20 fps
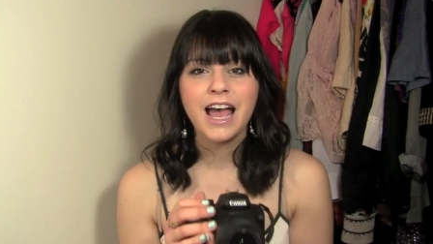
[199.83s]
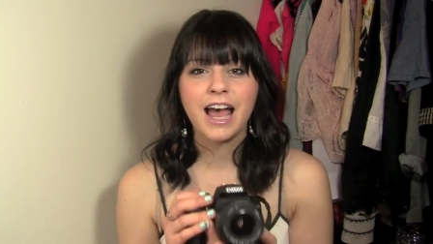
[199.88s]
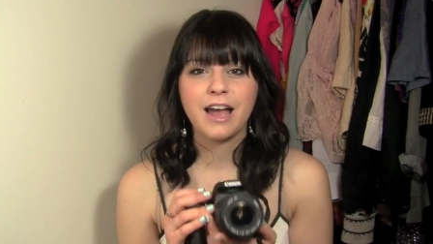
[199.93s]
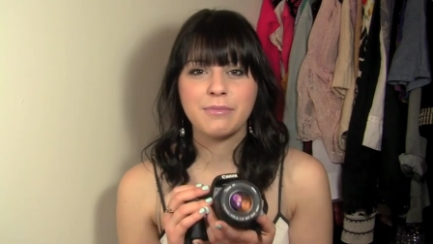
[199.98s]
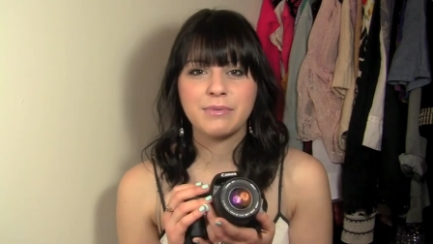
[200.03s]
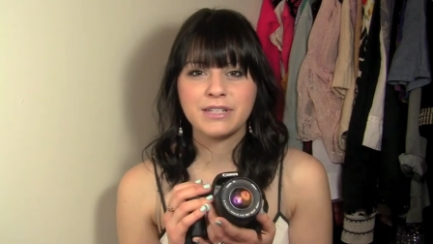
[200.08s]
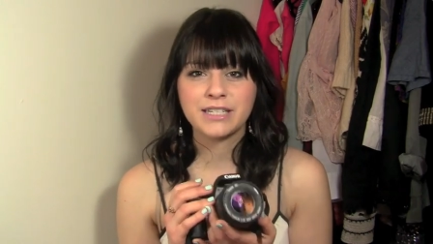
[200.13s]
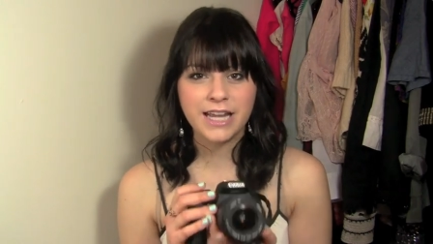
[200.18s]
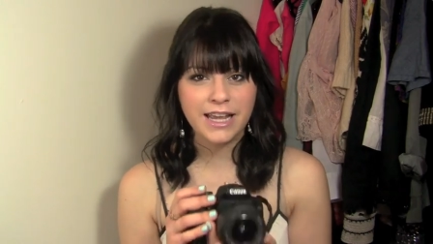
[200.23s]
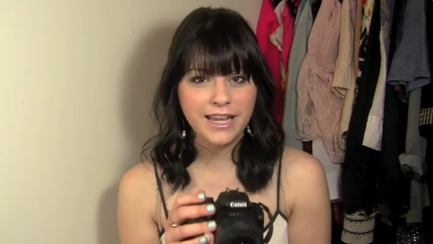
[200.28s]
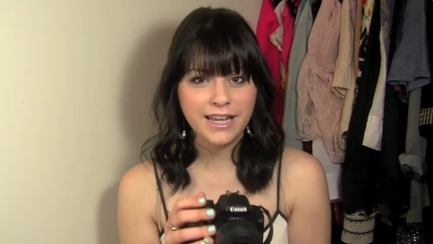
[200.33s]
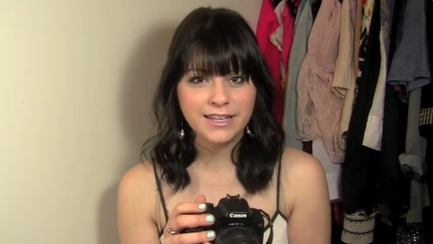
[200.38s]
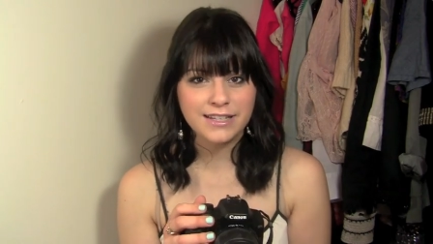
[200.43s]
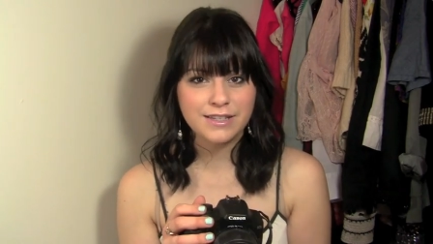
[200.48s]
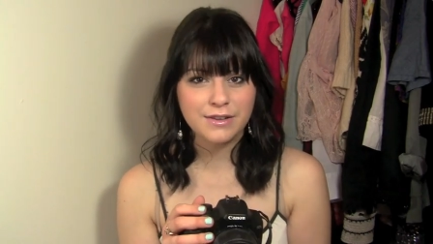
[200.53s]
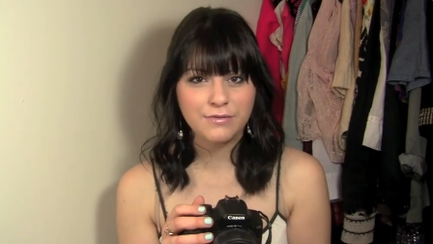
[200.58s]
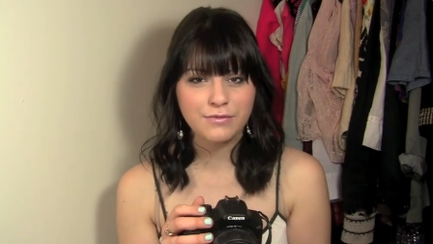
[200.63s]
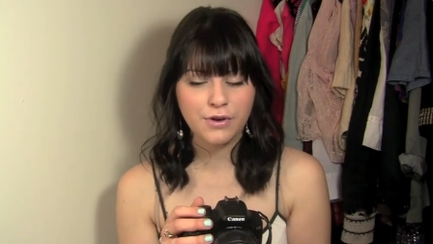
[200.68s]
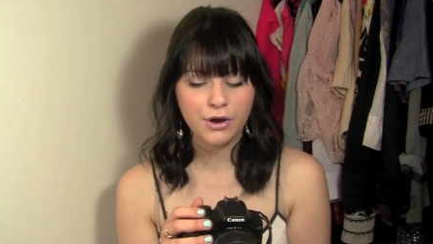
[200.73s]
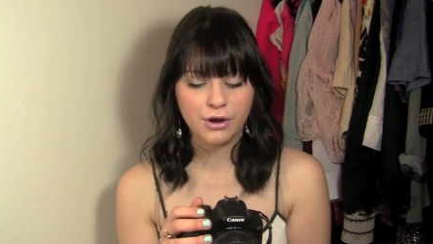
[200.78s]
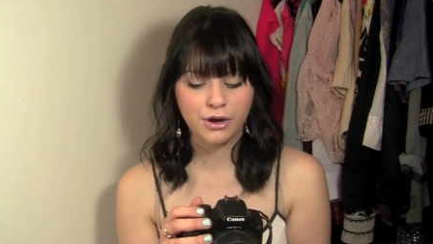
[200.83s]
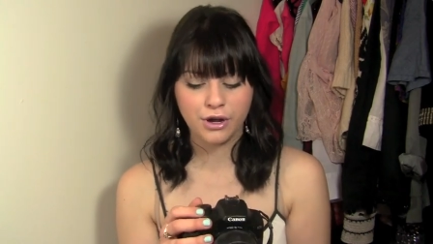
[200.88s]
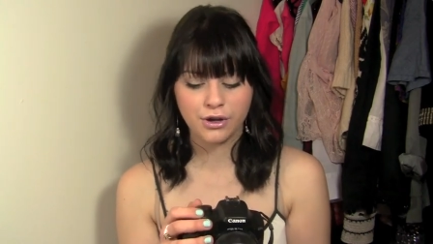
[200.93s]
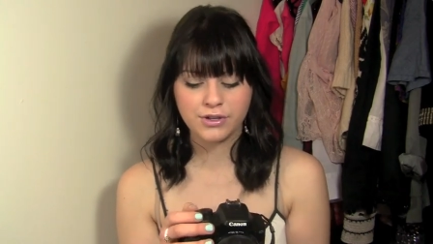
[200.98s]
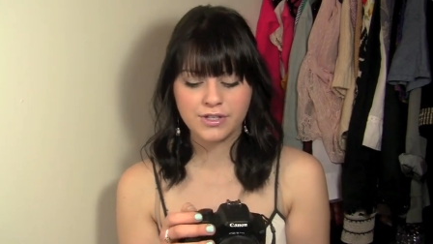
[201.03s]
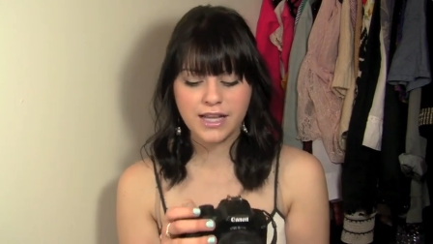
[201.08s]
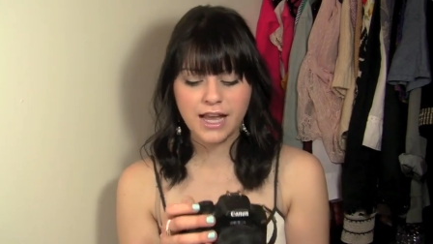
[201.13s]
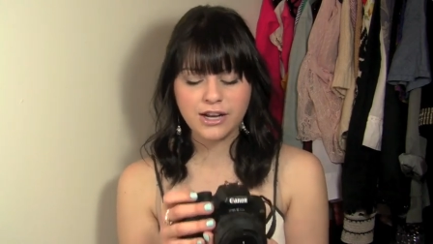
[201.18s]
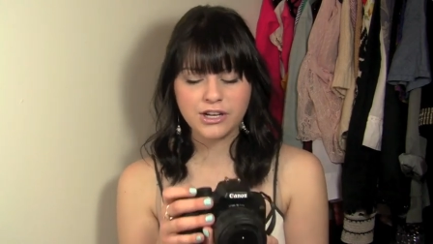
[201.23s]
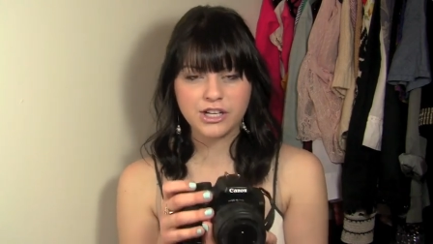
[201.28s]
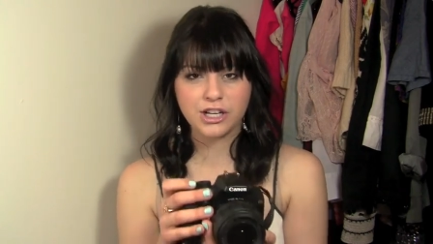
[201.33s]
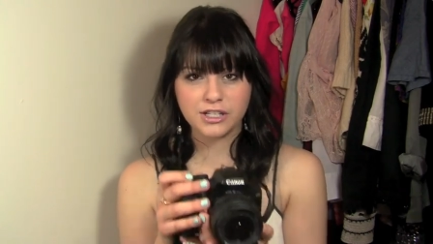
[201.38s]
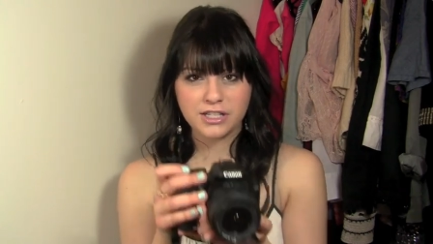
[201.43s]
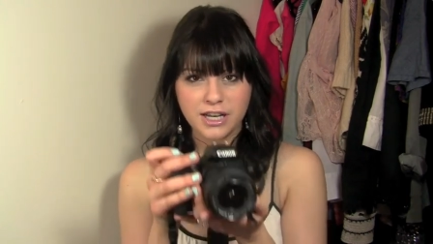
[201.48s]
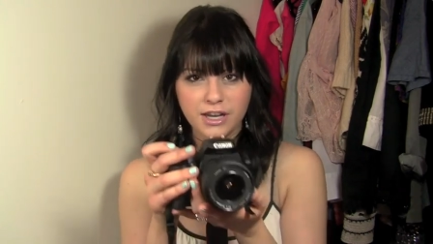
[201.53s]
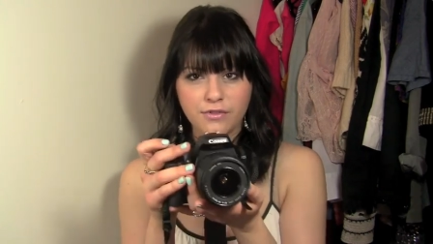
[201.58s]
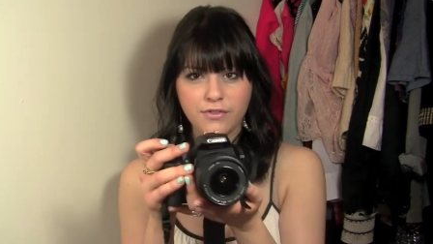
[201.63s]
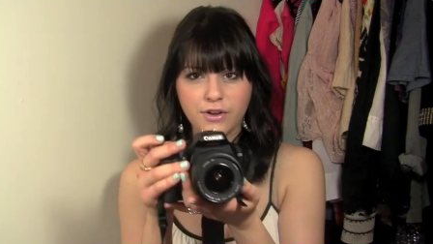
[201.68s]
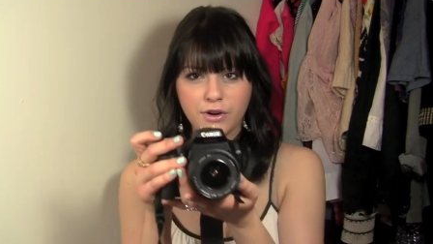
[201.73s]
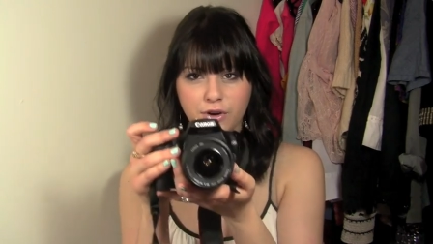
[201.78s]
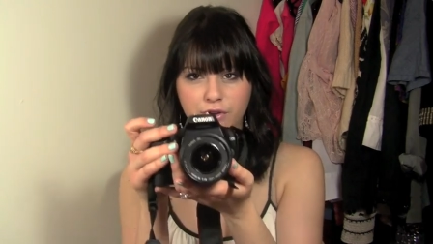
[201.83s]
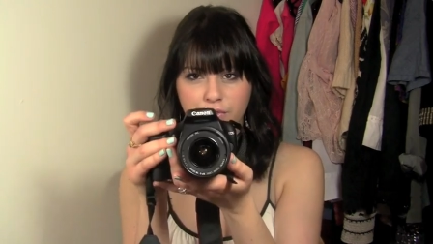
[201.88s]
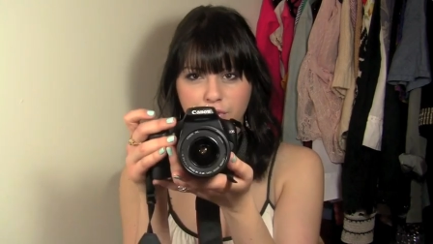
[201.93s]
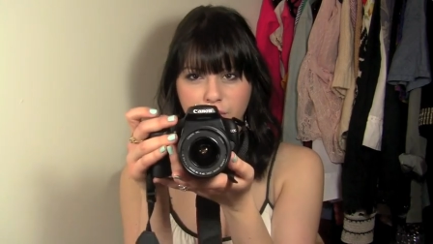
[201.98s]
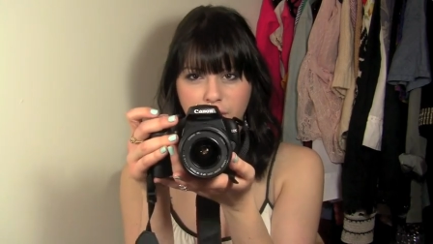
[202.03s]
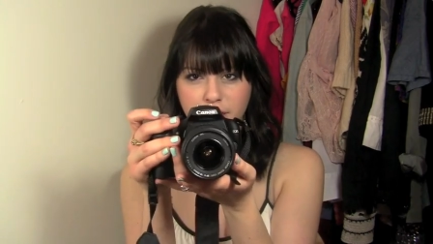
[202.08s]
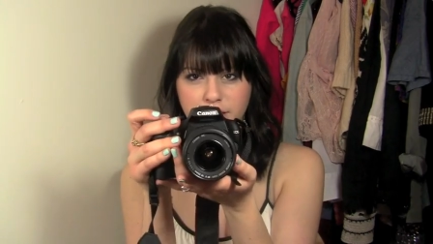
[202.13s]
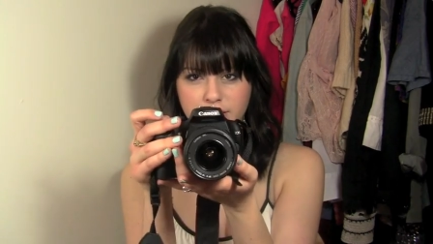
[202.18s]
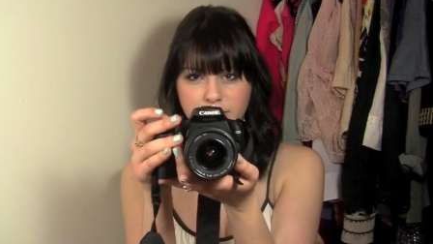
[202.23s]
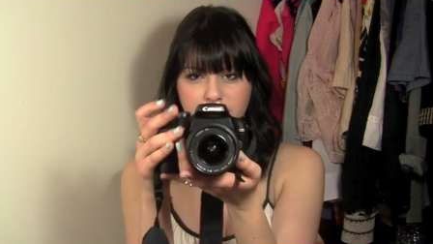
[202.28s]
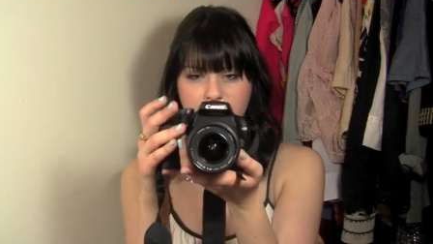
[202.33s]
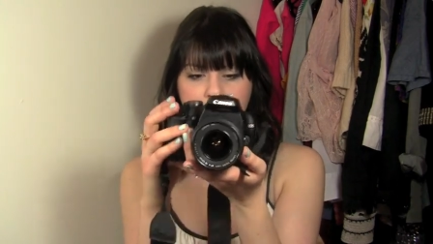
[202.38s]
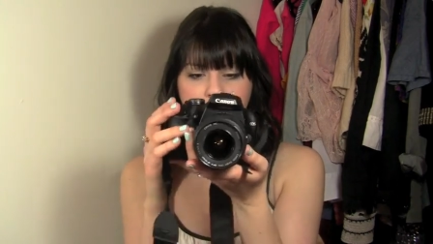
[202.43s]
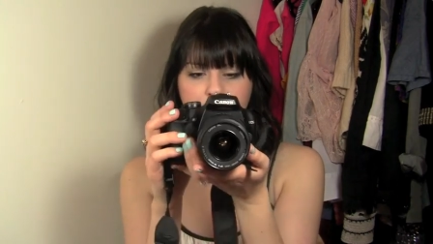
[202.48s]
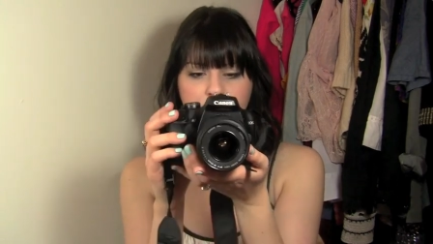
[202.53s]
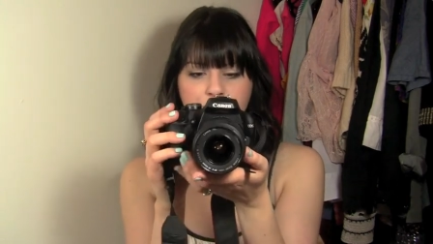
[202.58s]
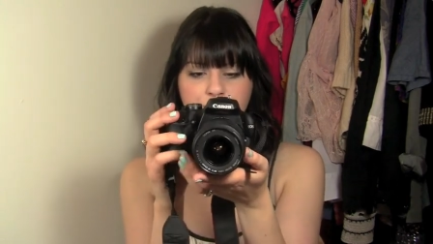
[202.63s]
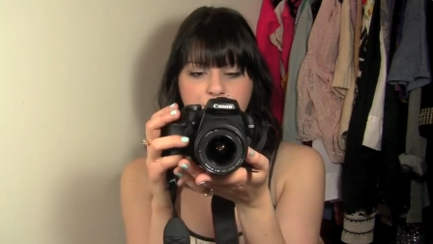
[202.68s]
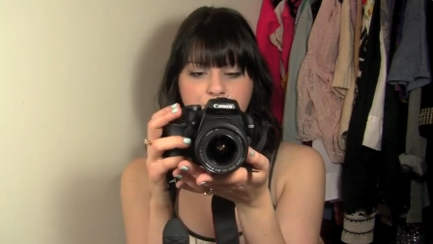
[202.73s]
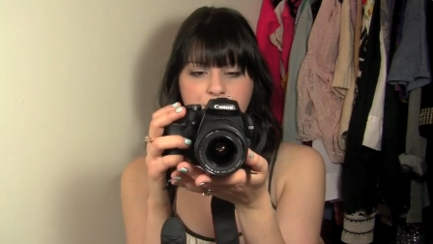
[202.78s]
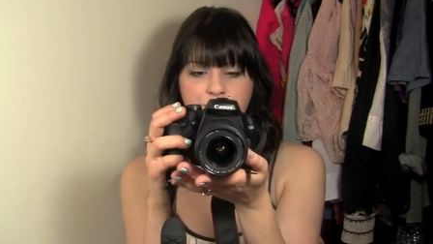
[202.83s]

I've been taking some photos. Actually, I'll take a photo of you guys now.